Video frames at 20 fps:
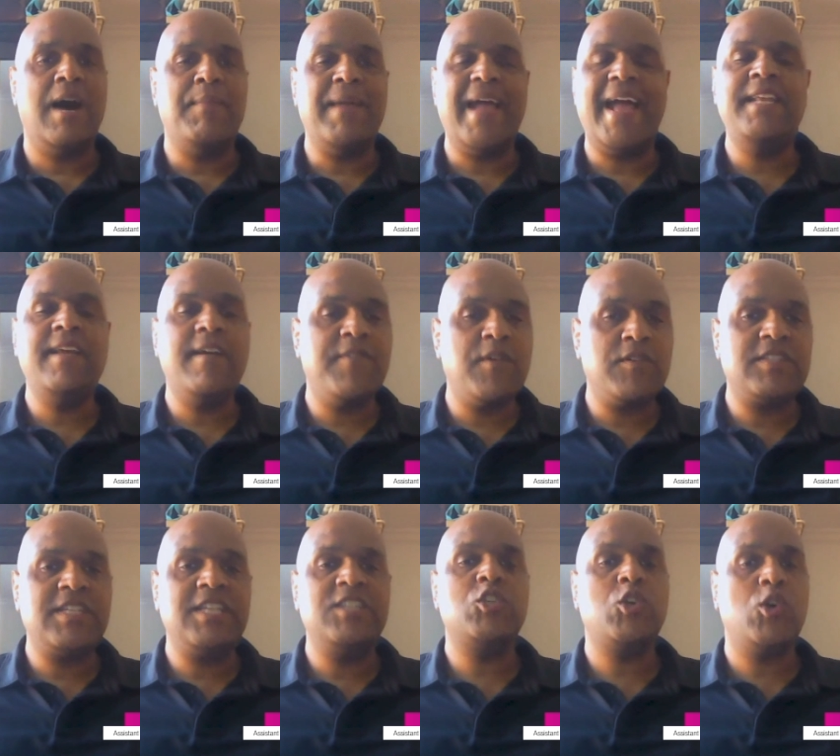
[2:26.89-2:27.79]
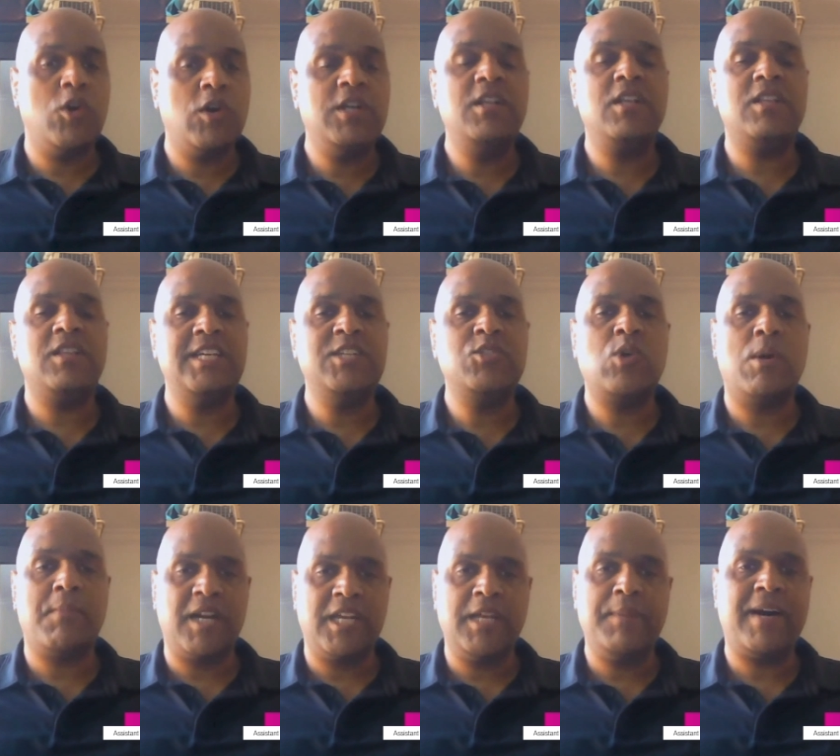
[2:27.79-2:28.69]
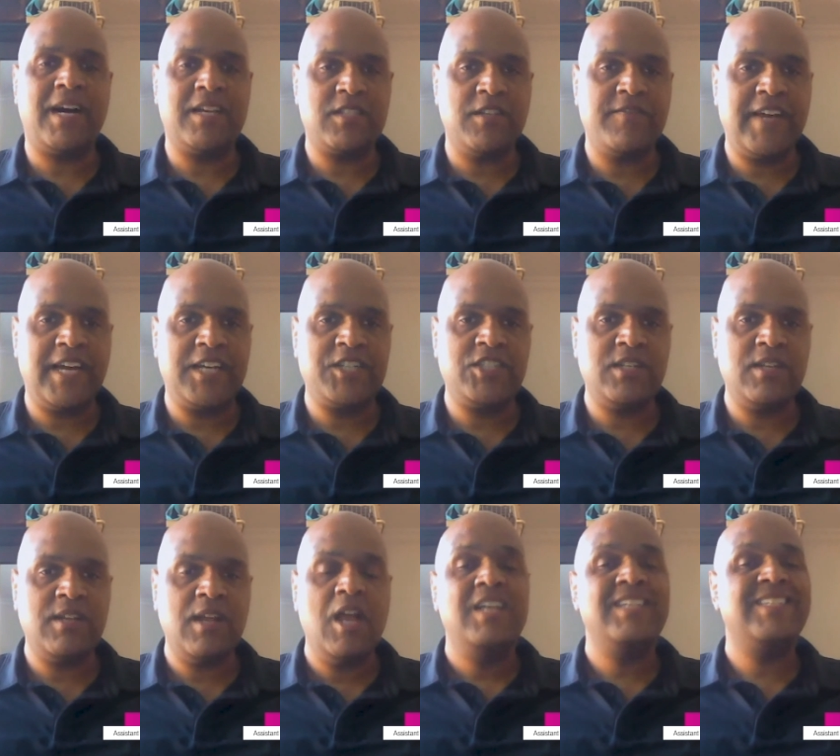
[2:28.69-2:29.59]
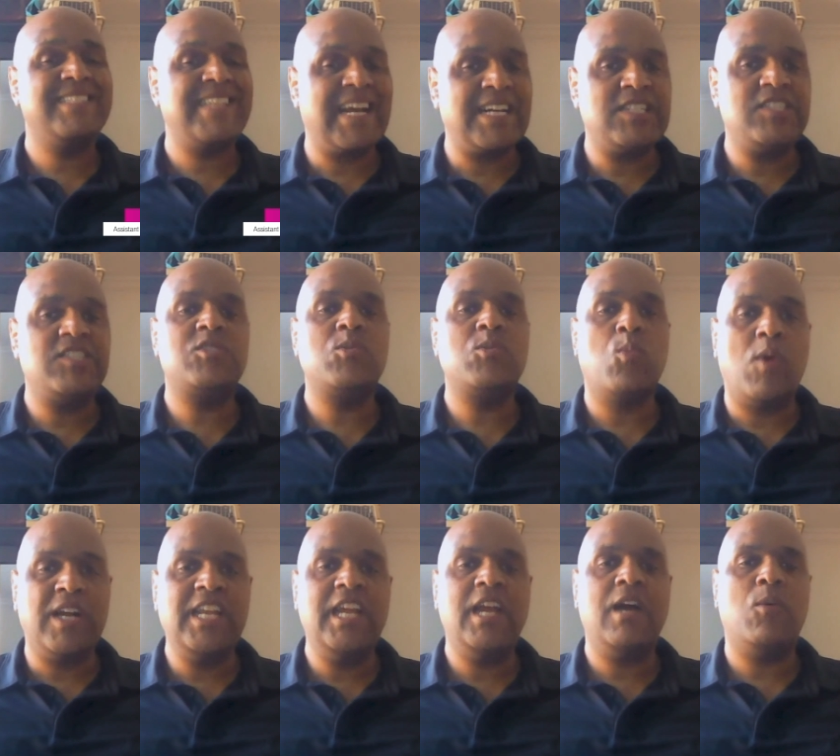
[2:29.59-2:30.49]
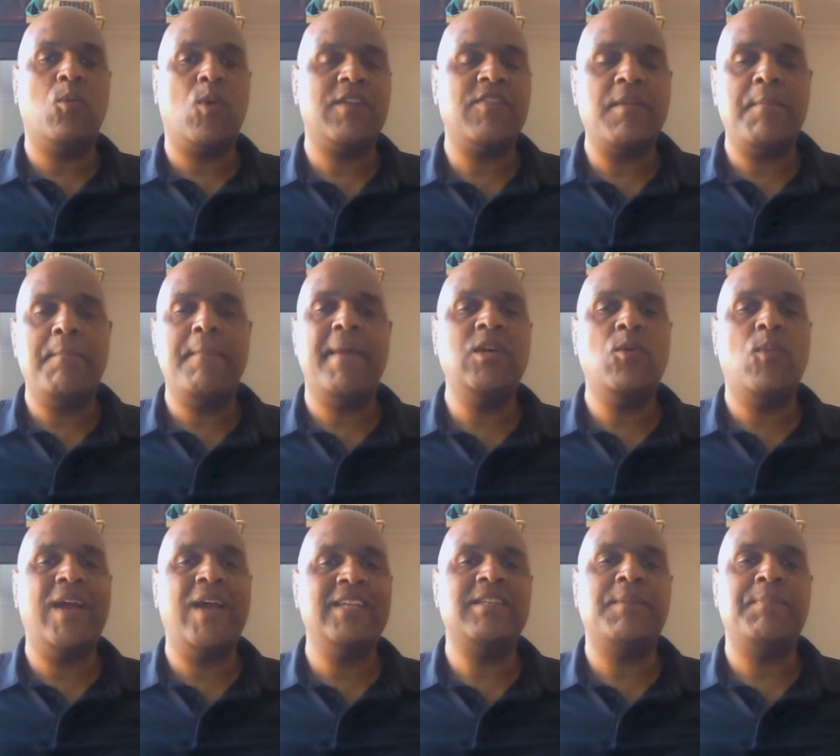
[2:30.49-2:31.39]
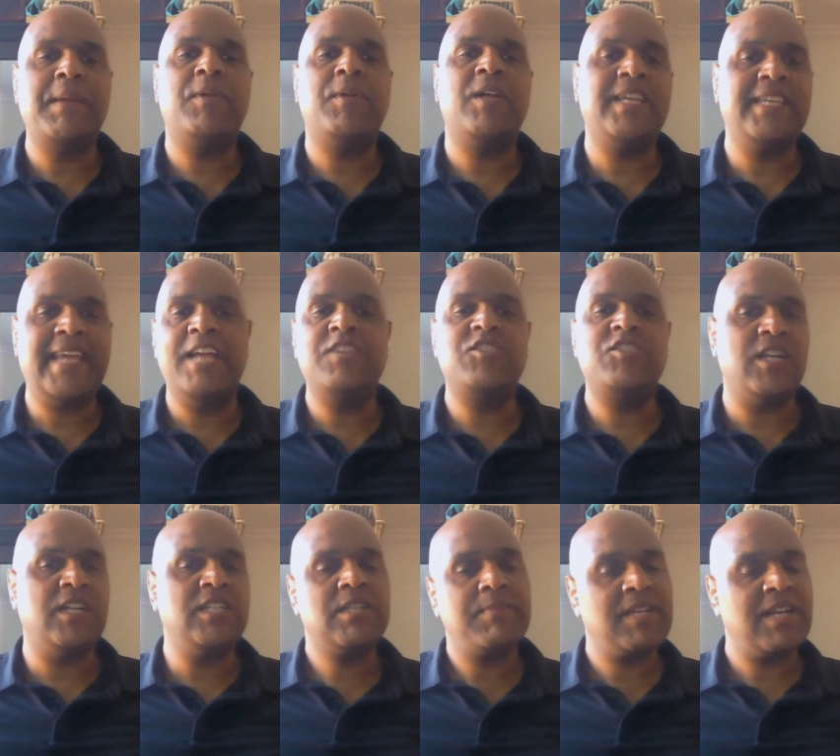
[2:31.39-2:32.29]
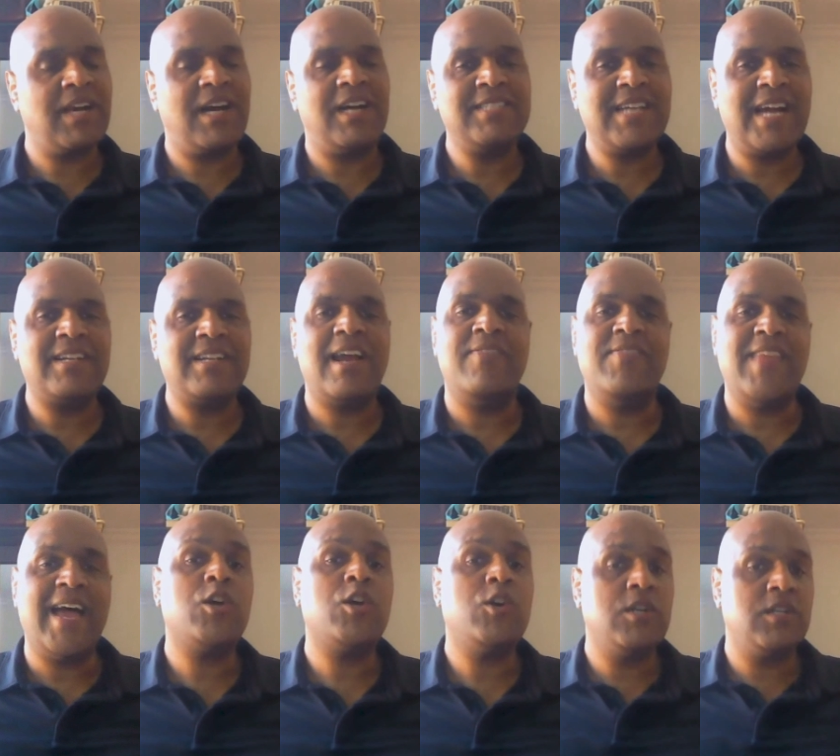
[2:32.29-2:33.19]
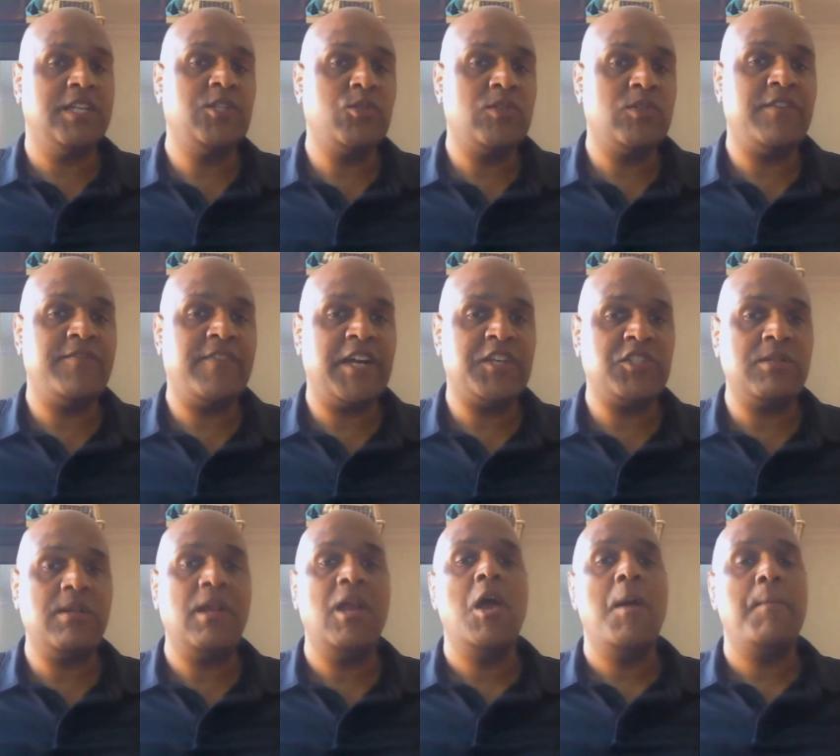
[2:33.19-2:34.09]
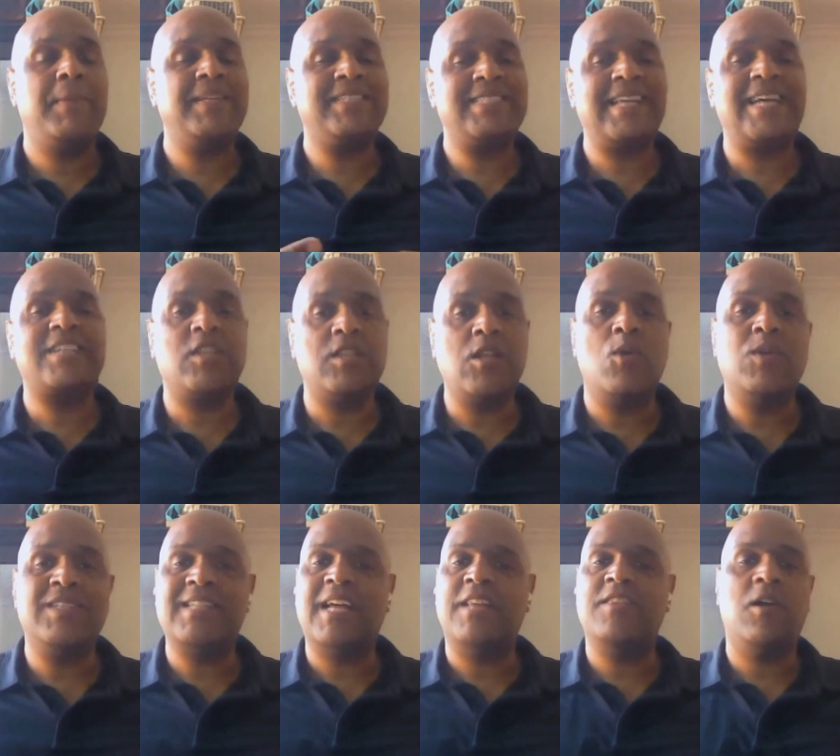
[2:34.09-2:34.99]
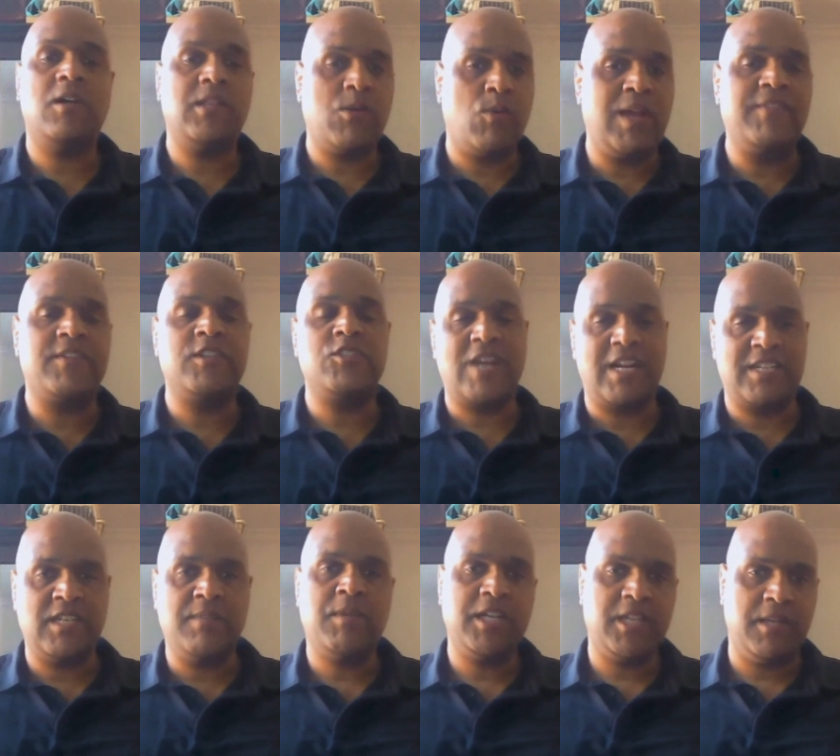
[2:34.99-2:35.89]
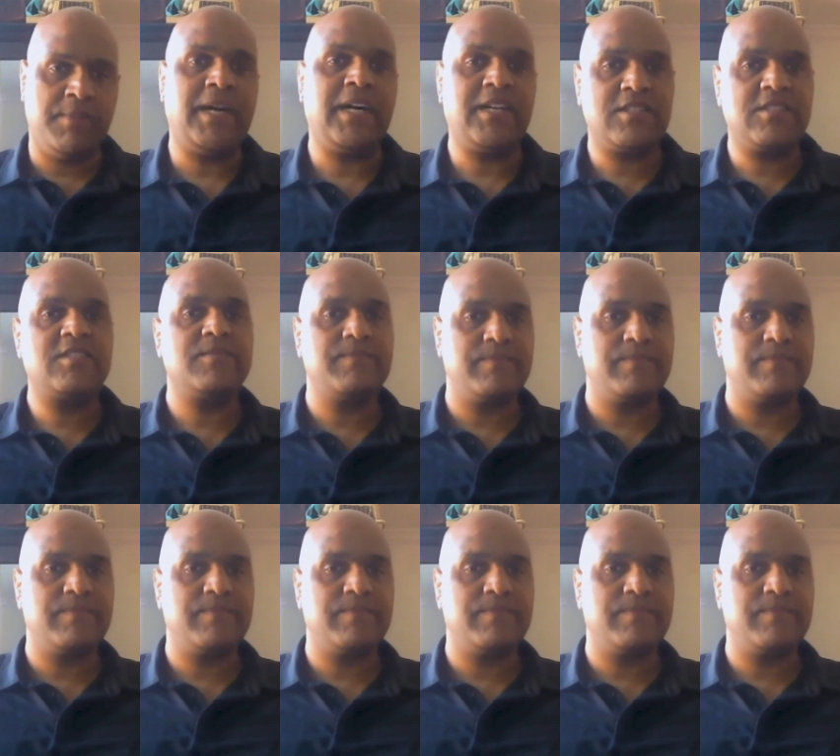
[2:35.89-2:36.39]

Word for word: Um, any of those things could lead to a monkeypox infection. Sex is just one, one of the many ways that people engage in intimate contact, and that could lead to an infection, but sex alone is not the only way of contracting monkeypox.